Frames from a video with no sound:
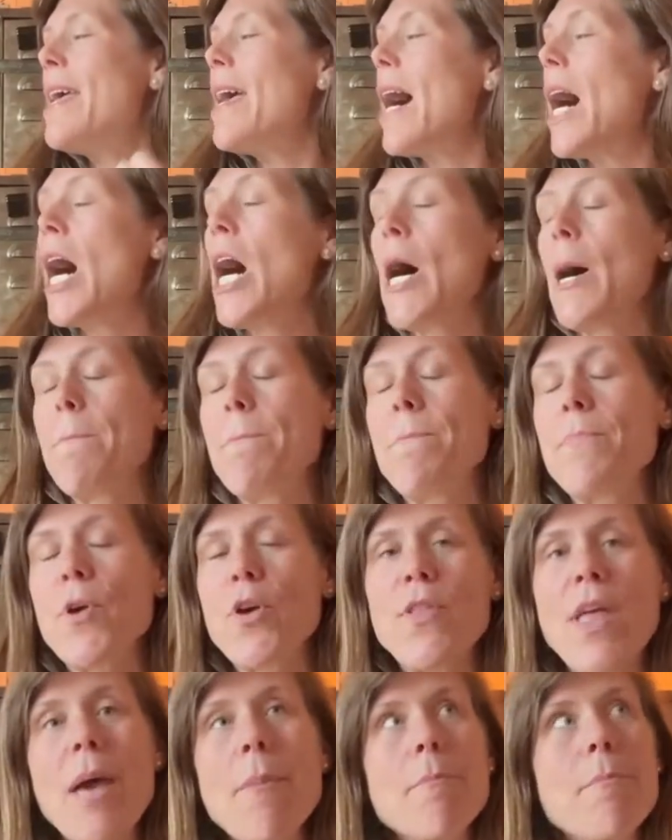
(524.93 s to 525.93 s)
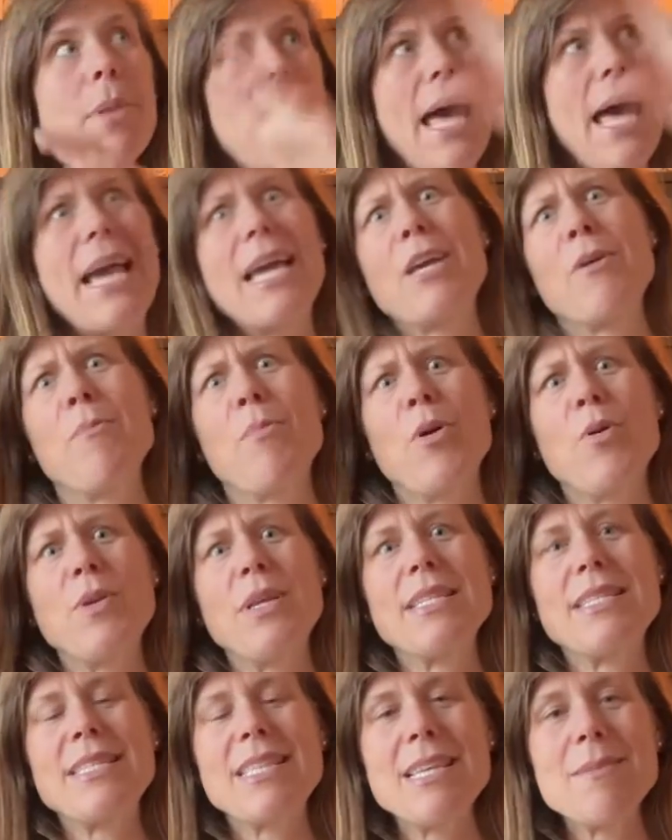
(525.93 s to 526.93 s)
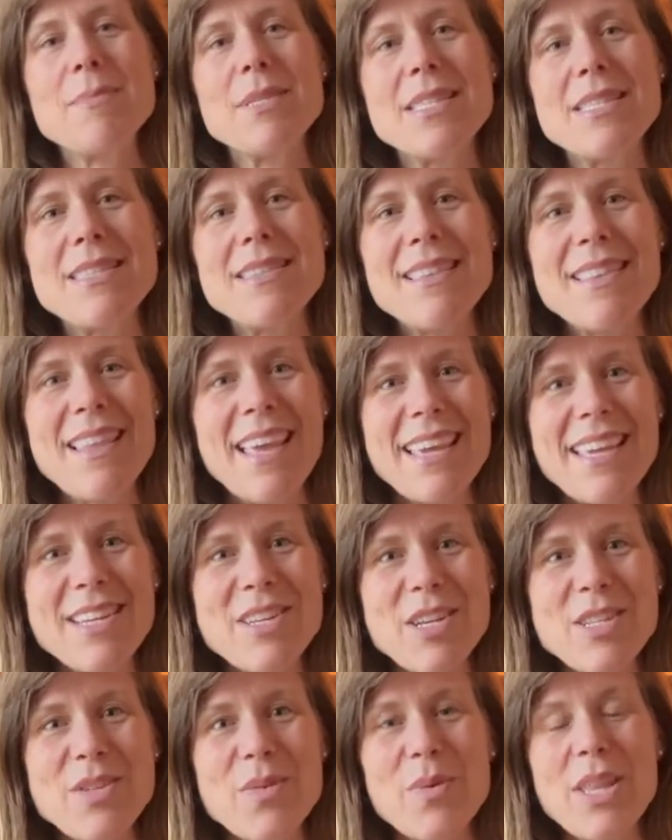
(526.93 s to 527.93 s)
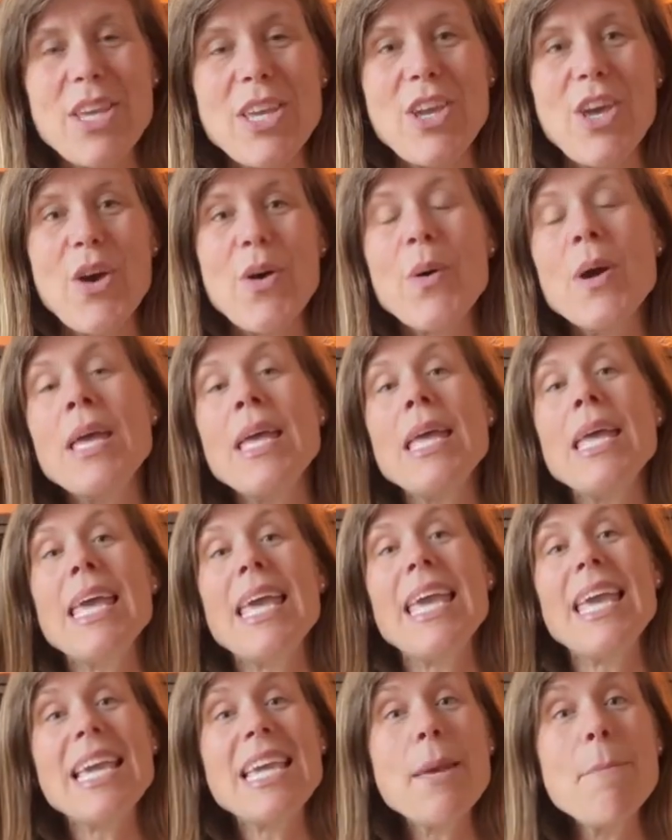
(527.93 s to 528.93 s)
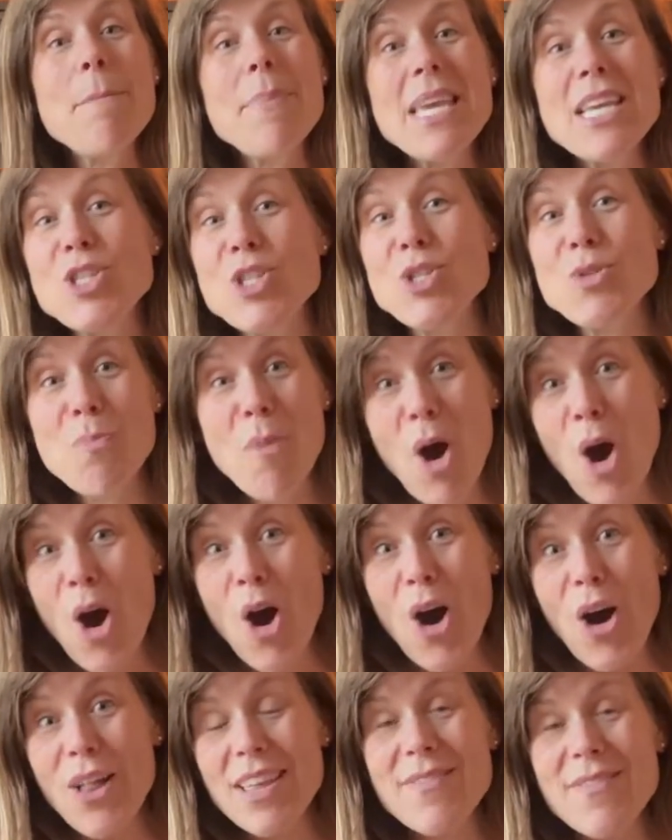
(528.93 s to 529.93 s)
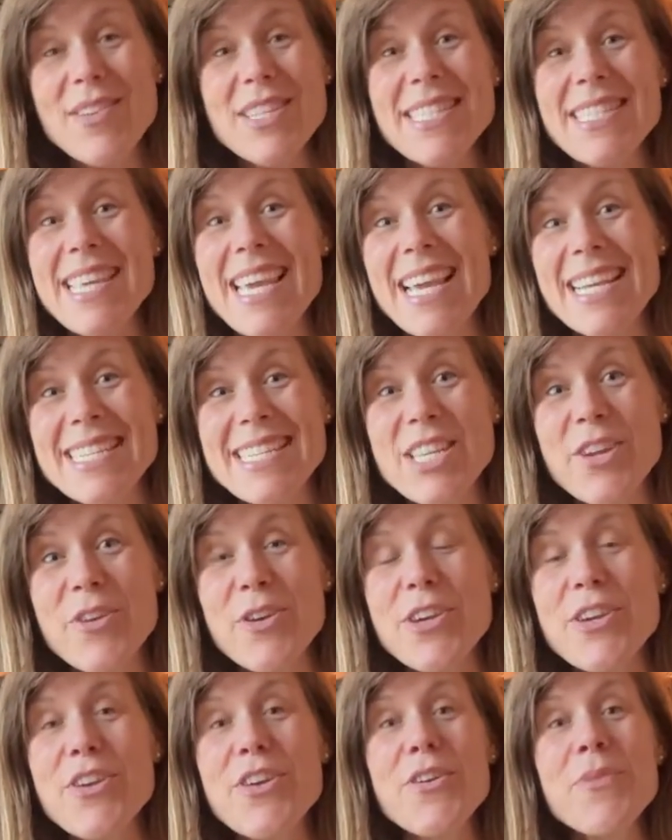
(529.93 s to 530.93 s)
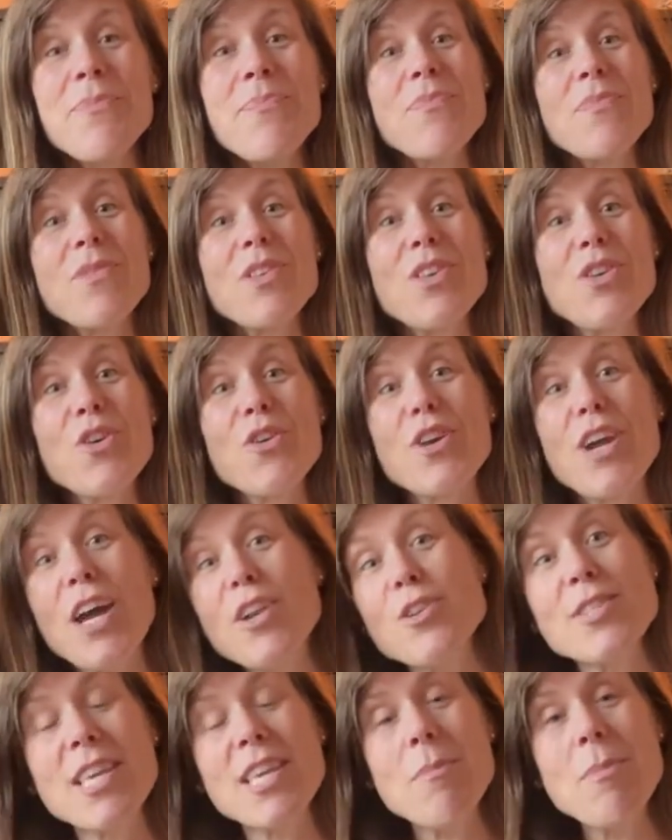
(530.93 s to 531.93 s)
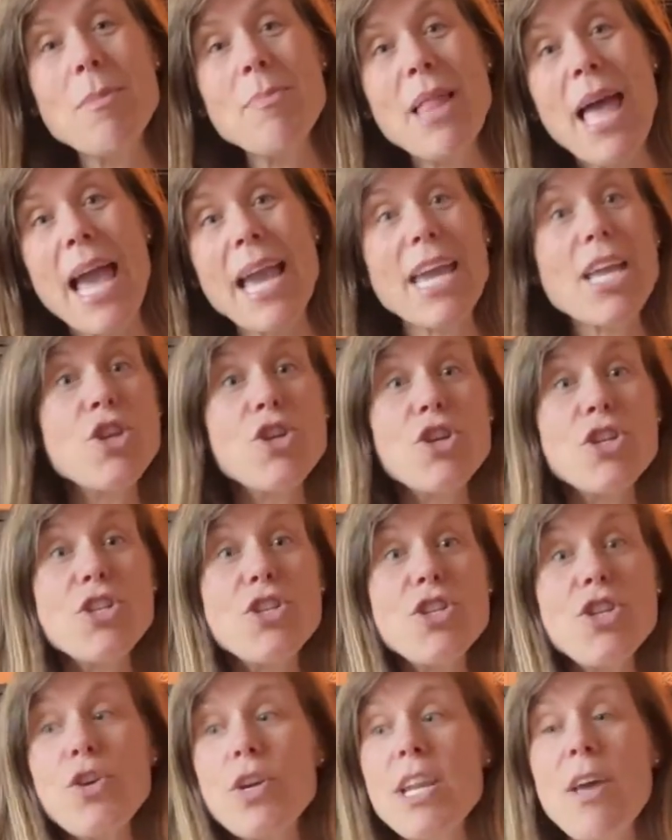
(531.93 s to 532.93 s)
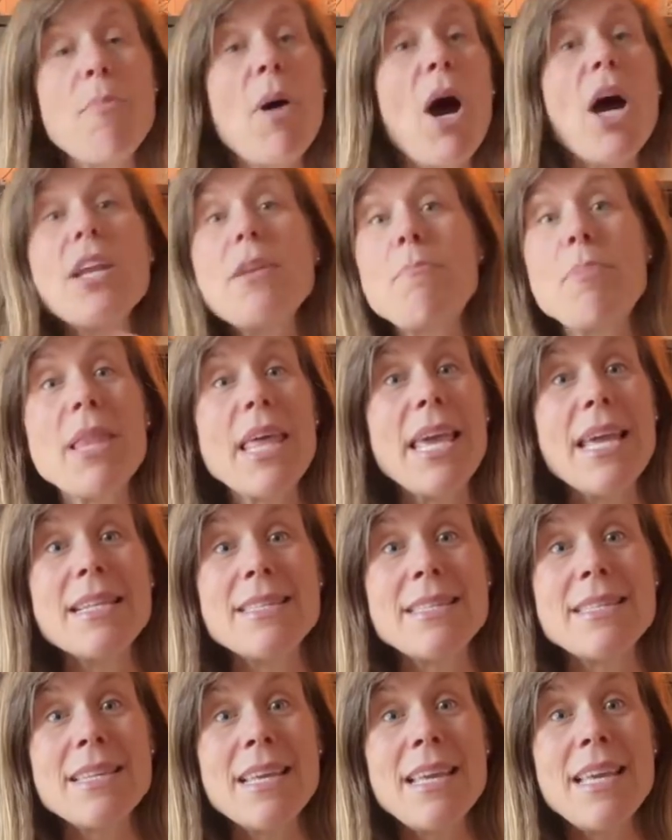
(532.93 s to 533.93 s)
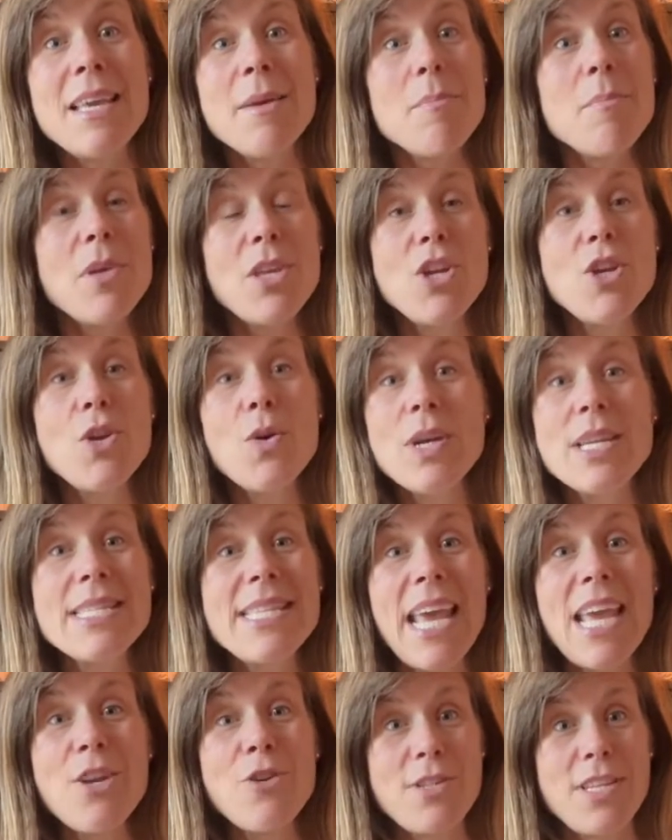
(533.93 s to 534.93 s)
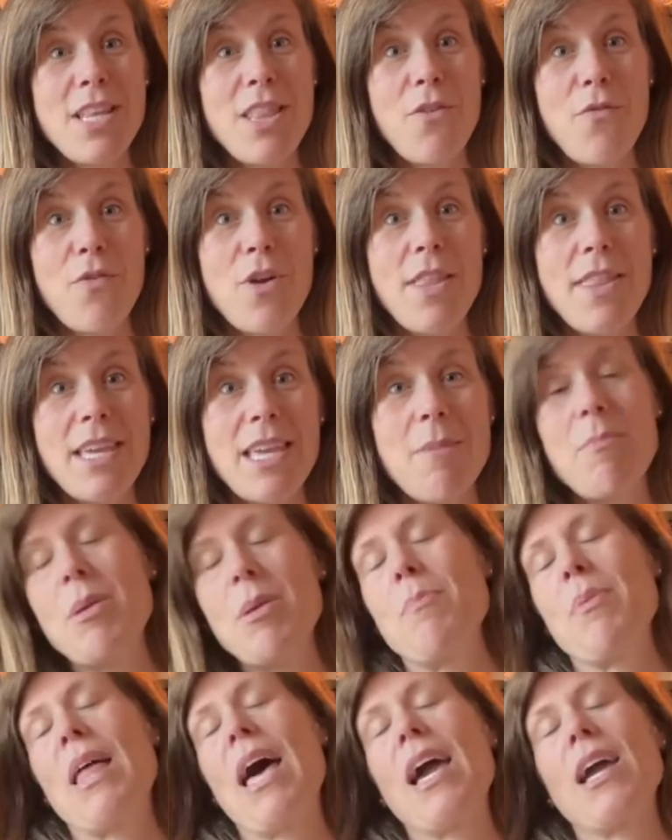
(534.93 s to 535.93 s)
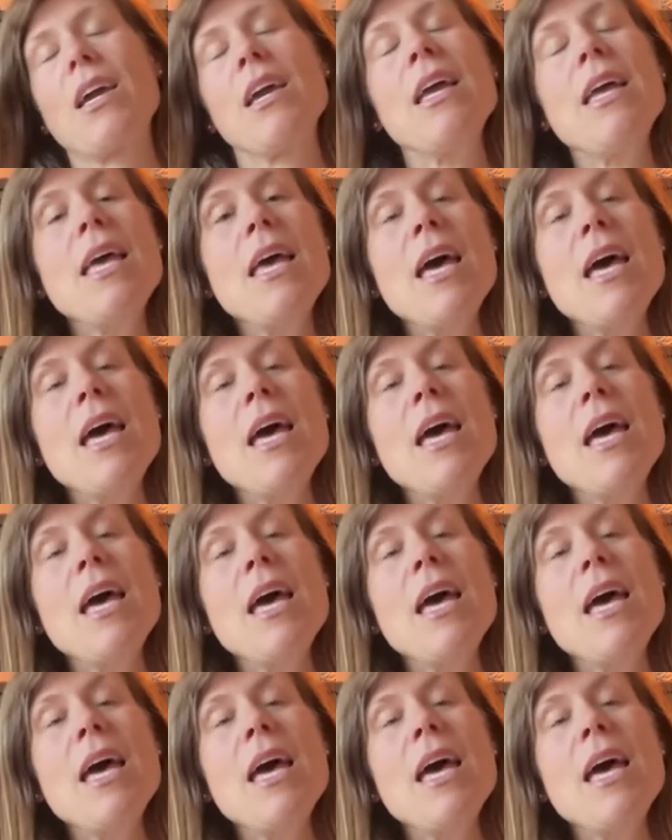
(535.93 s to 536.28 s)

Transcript: Um, or that black component seems like it doesn't really go. It can be small if it's the exterior. Your gutters can be black and just you can have potted plants, you know, containers in the front that can be black.